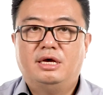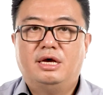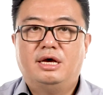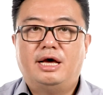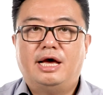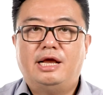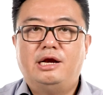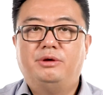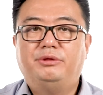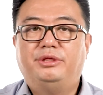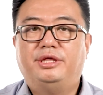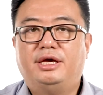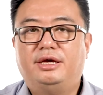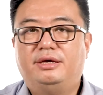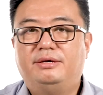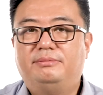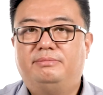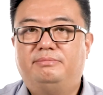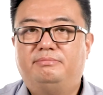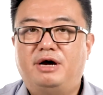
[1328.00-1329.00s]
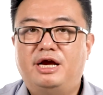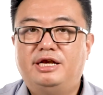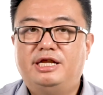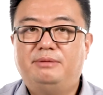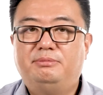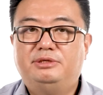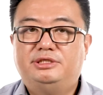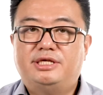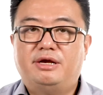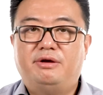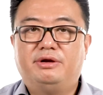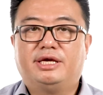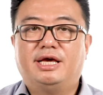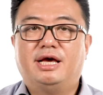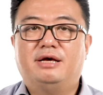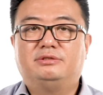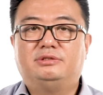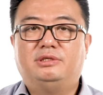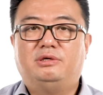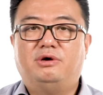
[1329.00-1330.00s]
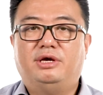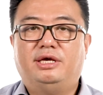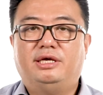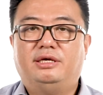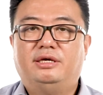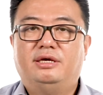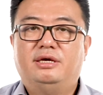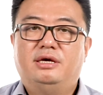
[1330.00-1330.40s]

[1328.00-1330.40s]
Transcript: Hello there, my name is Derek Housenoy.